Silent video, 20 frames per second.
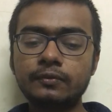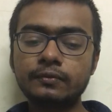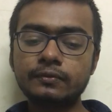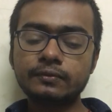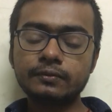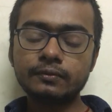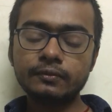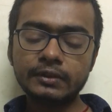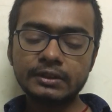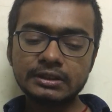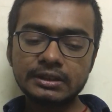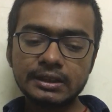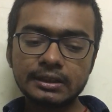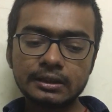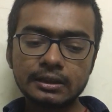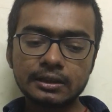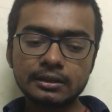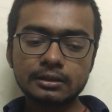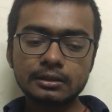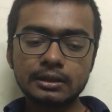if we say
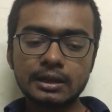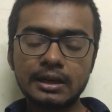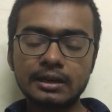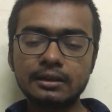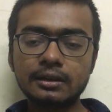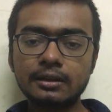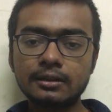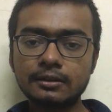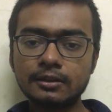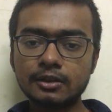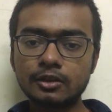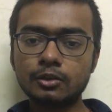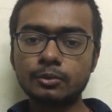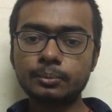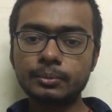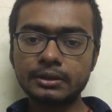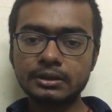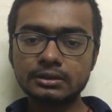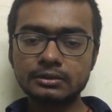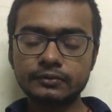that at 100
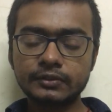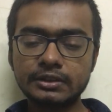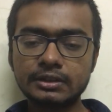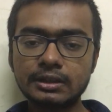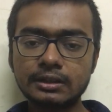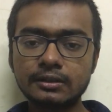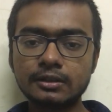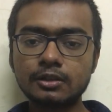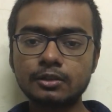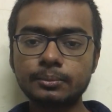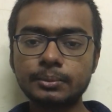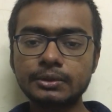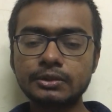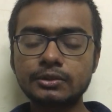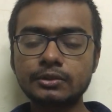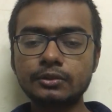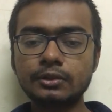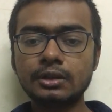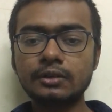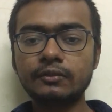rupees, with 100
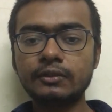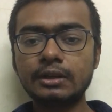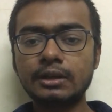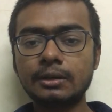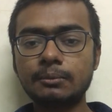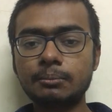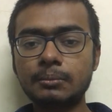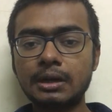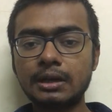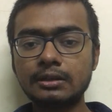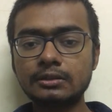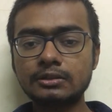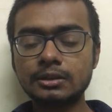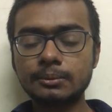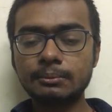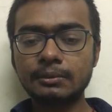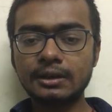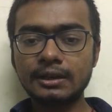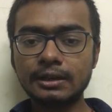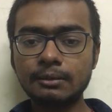rupees today we can buy
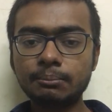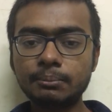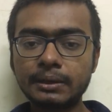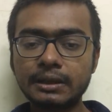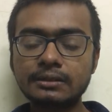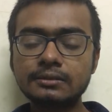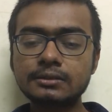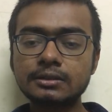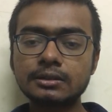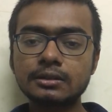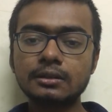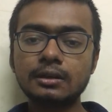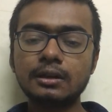some 10 pens,